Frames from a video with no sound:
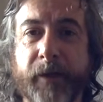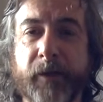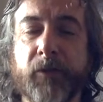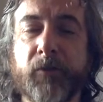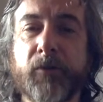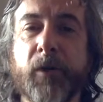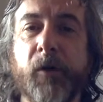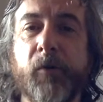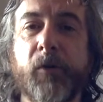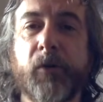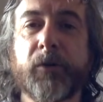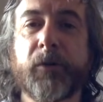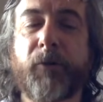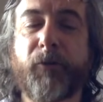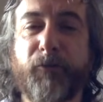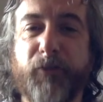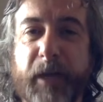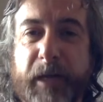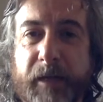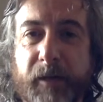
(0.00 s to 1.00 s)
You no longer
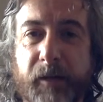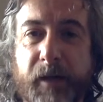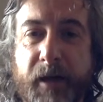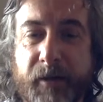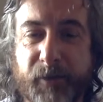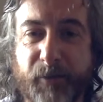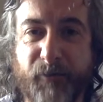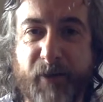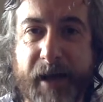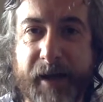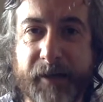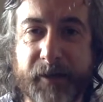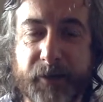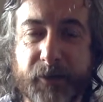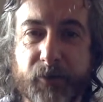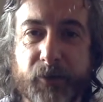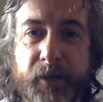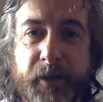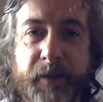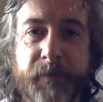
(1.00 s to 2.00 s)
feel
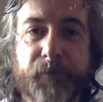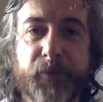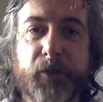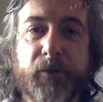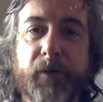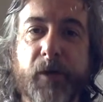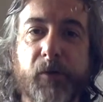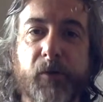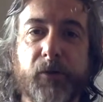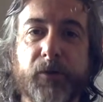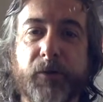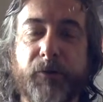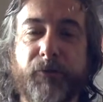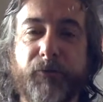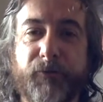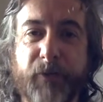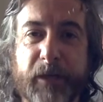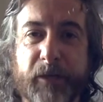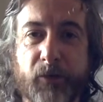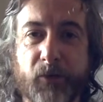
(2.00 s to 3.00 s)
undervalued. You no longer
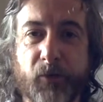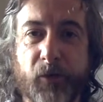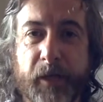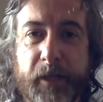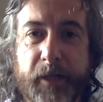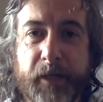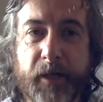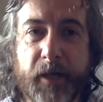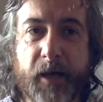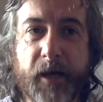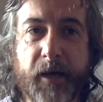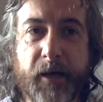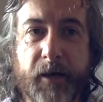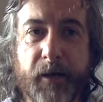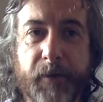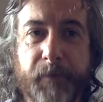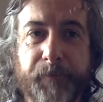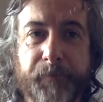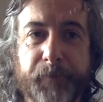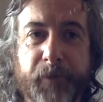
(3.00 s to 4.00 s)
feel
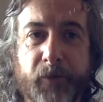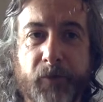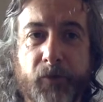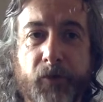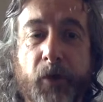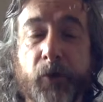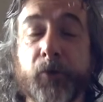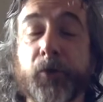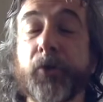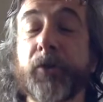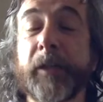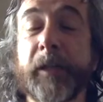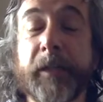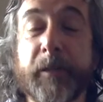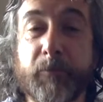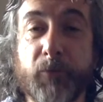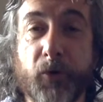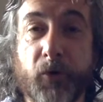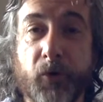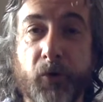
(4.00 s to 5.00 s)
no good
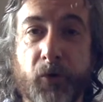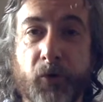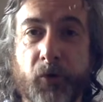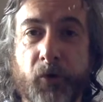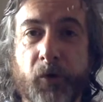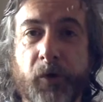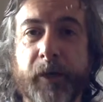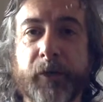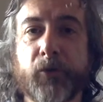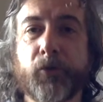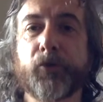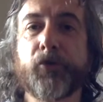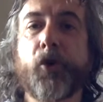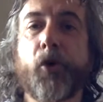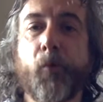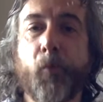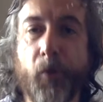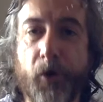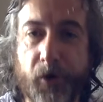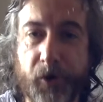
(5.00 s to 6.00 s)
anymore, or like you're
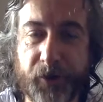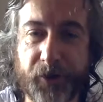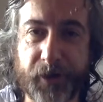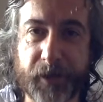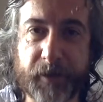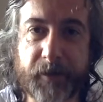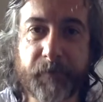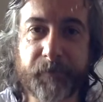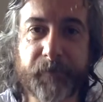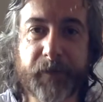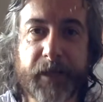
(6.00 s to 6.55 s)
not worthy.